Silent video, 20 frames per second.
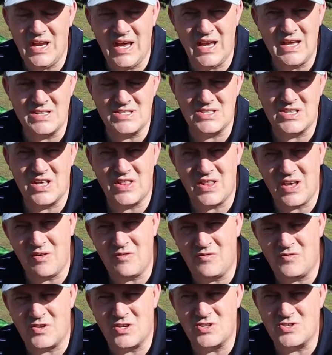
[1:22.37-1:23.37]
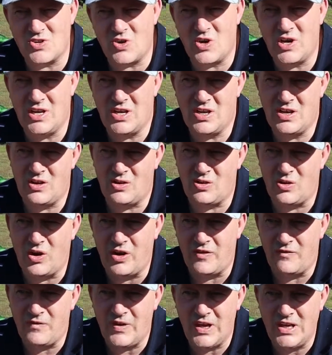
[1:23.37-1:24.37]
and so they've designed in a lot
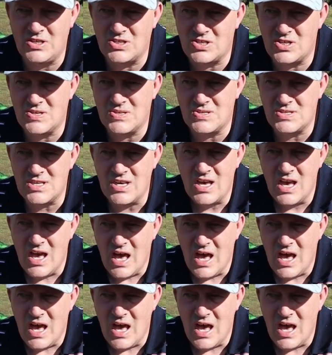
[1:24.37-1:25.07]
of features.